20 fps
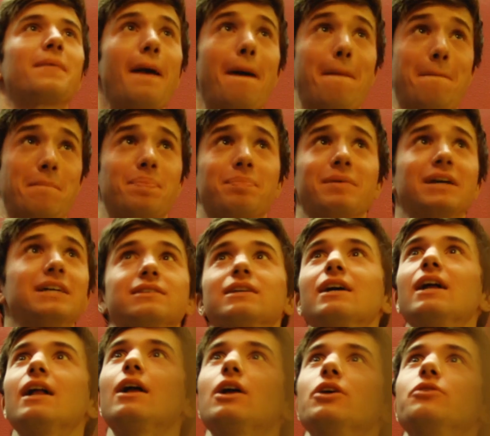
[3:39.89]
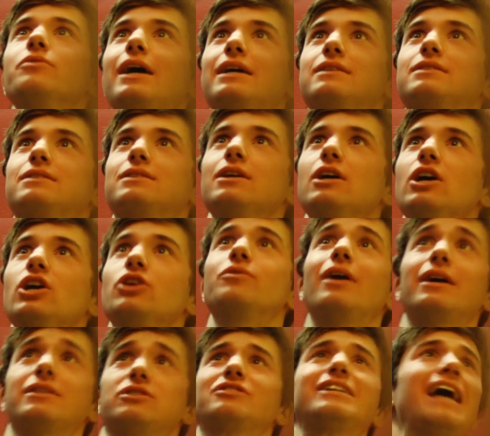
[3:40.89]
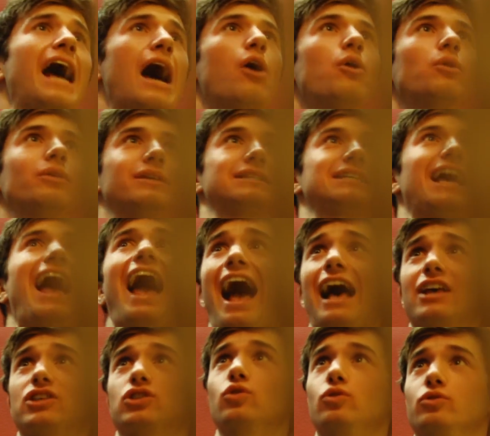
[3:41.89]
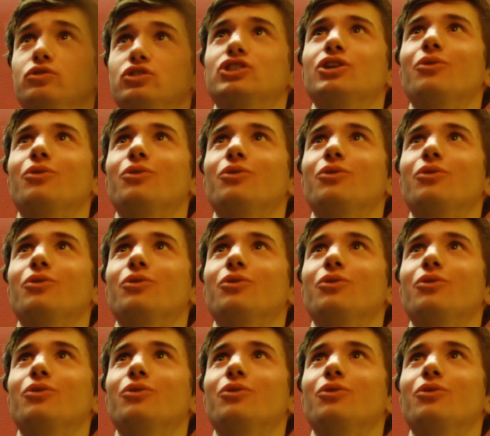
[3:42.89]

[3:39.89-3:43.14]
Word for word: Yeah, because you guys, you guys are talentless assholes.